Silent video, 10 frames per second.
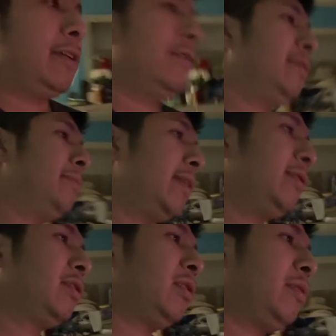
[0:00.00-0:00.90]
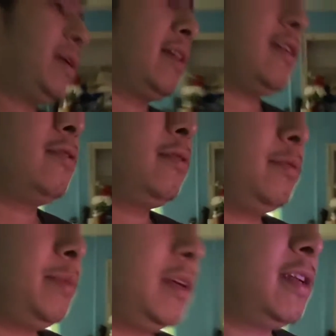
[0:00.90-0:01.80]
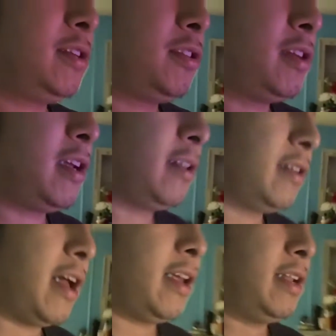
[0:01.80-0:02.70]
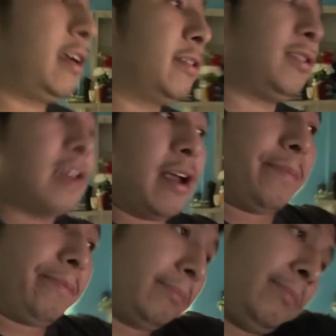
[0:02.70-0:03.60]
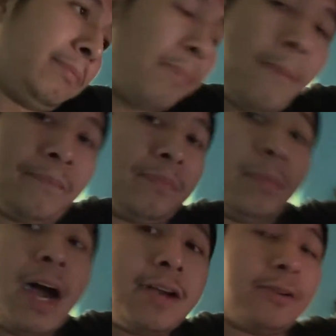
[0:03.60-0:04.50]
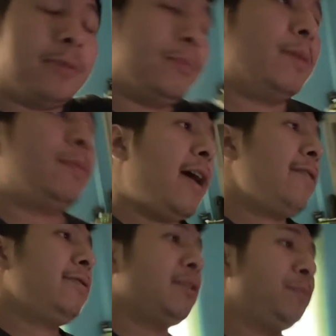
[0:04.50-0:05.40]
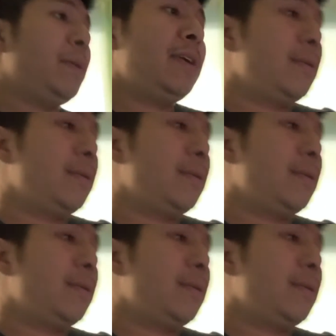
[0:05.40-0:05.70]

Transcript: know, Malzol, Lyon would be interesting that they could stop Bayern, but Bayern is being